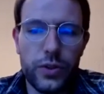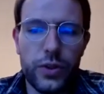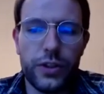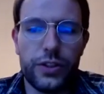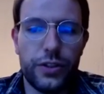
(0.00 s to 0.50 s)

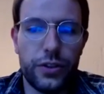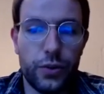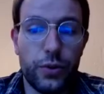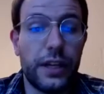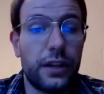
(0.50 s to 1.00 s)
going to
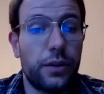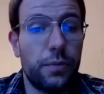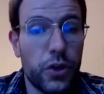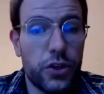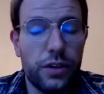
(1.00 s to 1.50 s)
do in a
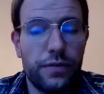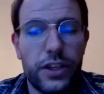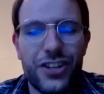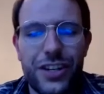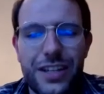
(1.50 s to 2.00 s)
commercial
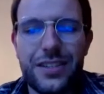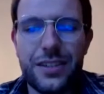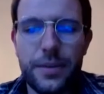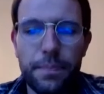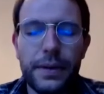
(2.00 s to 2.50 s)
eviction is
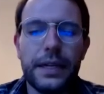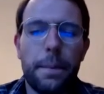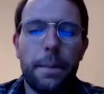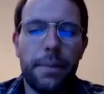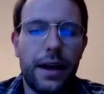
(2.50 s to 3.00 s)
simply
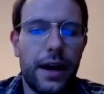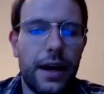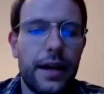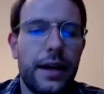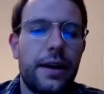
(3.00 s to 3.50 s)

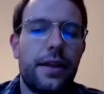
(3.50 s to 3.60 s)
apply